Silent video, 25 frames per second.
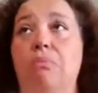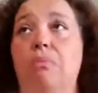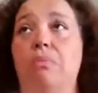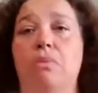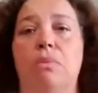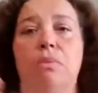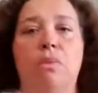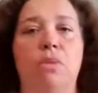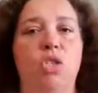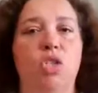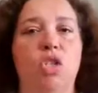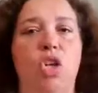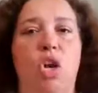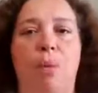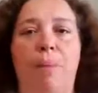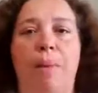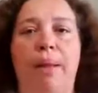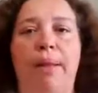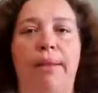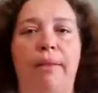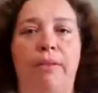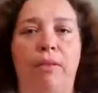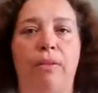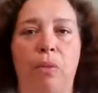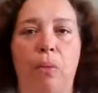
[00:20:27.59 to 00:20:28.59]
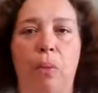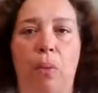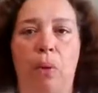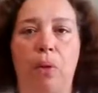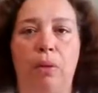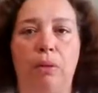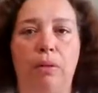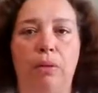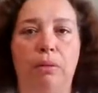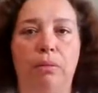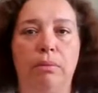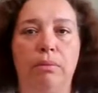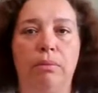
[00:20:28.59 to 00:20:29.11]
share my love with the
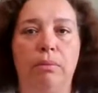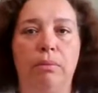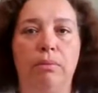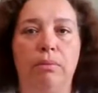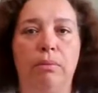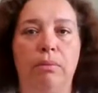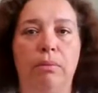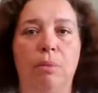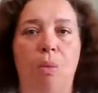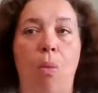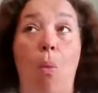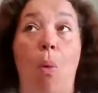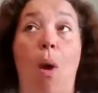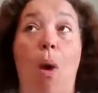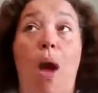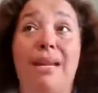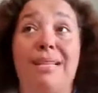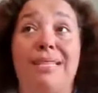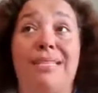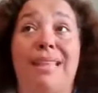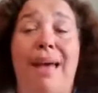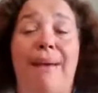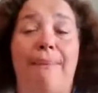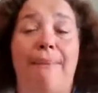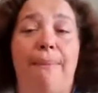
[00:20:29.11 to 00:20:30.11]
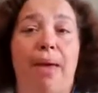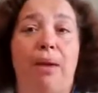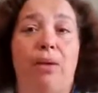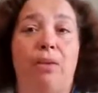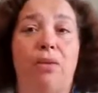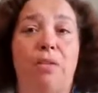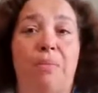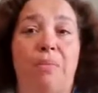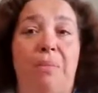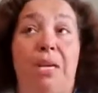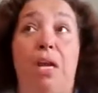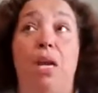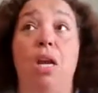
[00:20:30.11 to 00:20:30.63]
world. Why does that matter
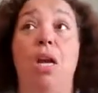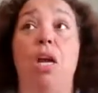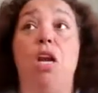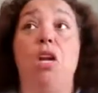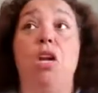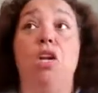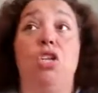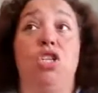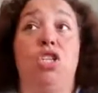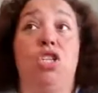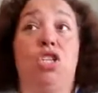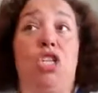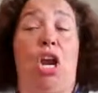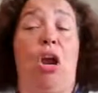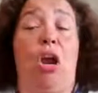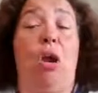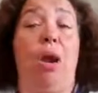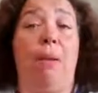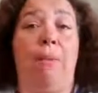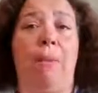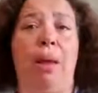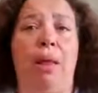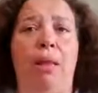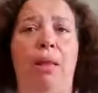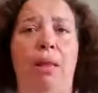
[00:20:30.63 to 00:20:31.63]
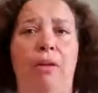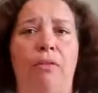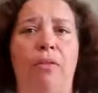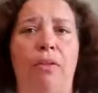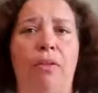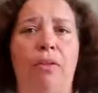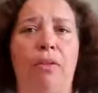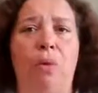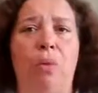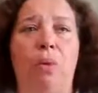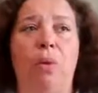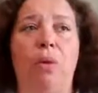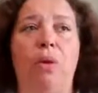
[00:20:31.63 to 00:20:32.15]
to me? Sharing my love
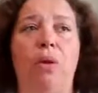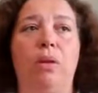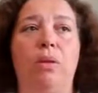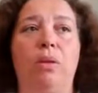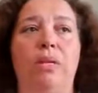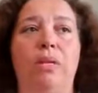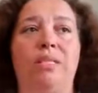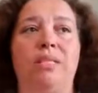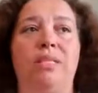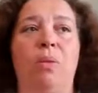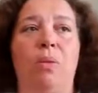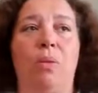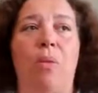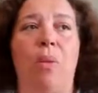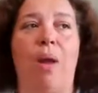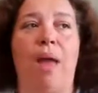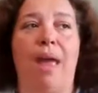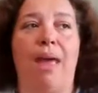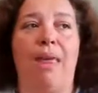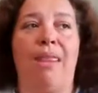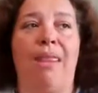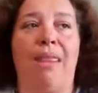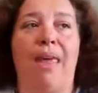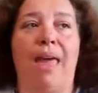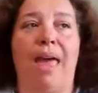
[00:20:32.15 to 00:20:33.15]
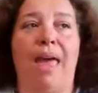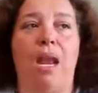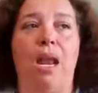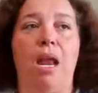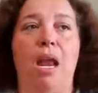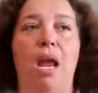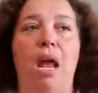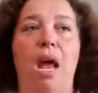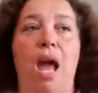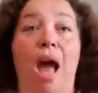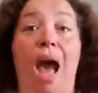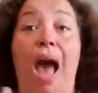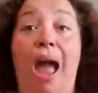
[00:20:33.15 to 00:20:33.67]
with the world is the way that
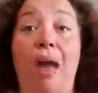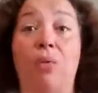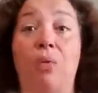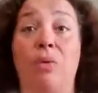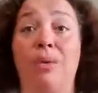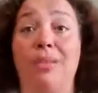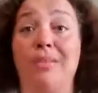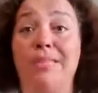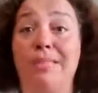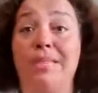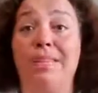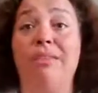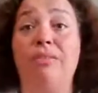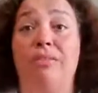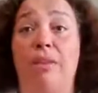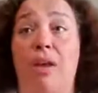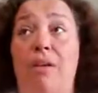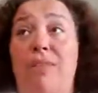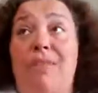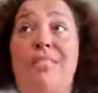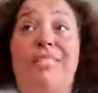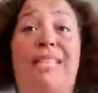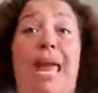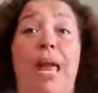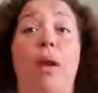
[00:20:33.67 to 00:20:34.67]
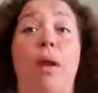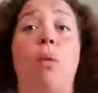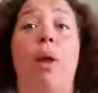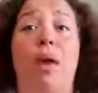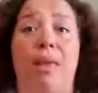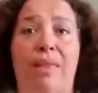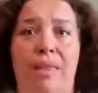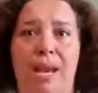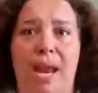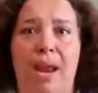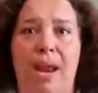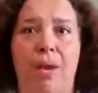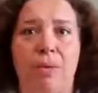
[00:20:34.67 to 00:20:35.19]
I receive love. It's a way
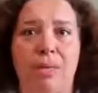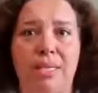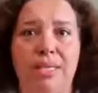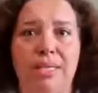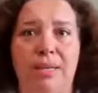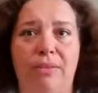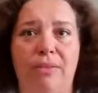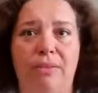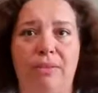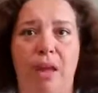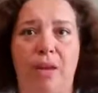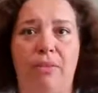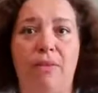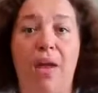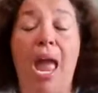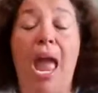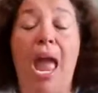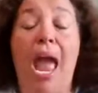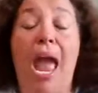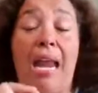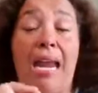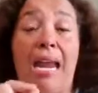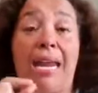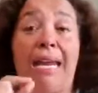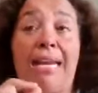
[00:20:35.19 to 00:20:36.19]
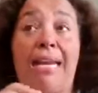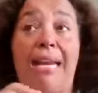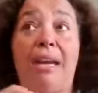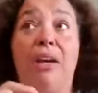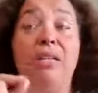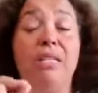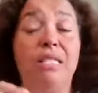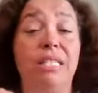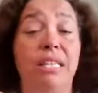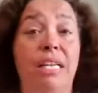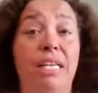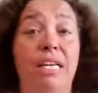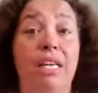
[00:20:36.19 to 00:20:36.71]
that I receive love. And I
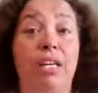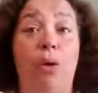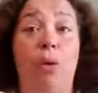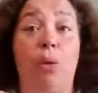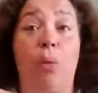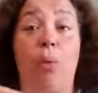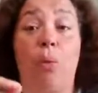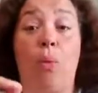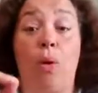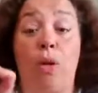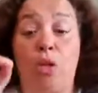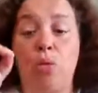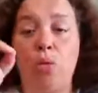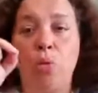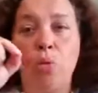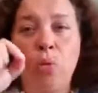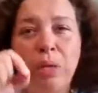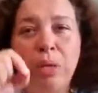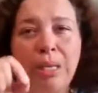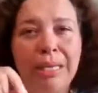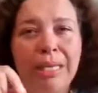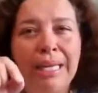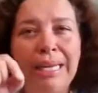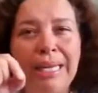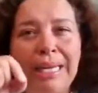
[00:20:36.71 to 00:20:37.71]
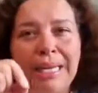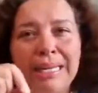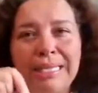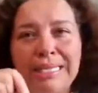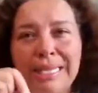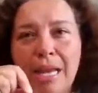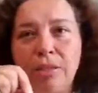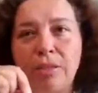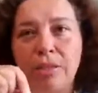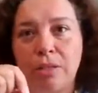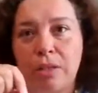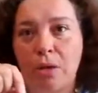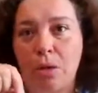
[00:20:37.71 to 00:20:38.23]
guarantee you, when you really get
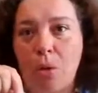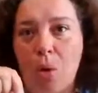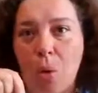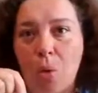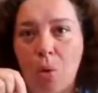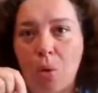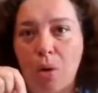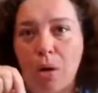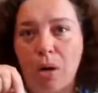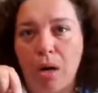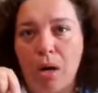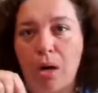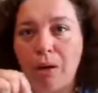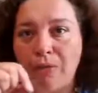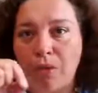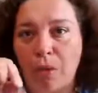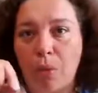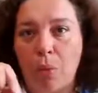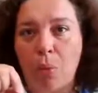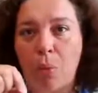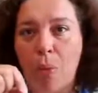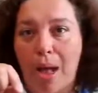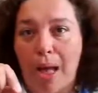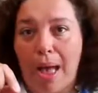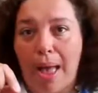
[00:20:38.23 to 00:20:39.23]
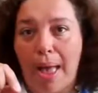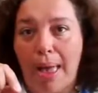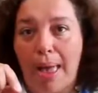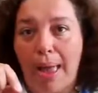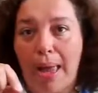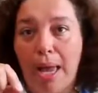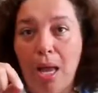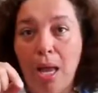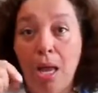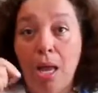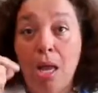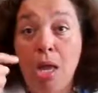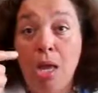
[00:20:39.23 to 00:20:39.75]
down to the core of your
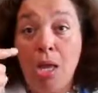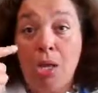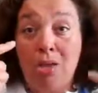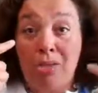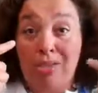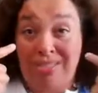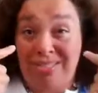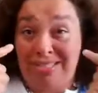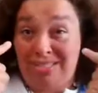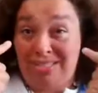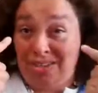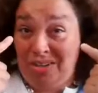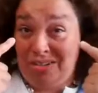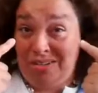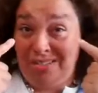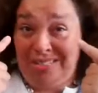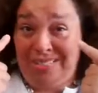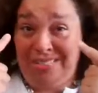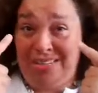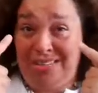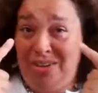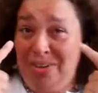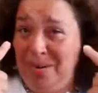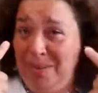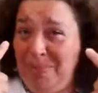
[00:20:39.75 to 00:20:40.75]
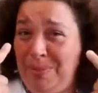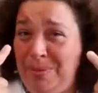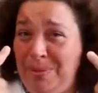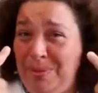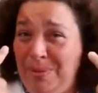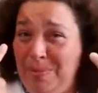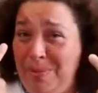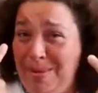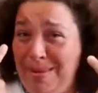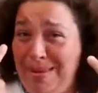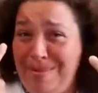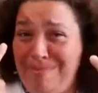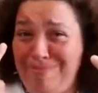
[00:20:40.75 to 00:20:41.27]
why, you'll start to tear up a
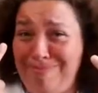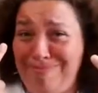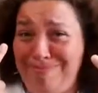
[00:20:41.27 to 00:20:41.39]
little bit.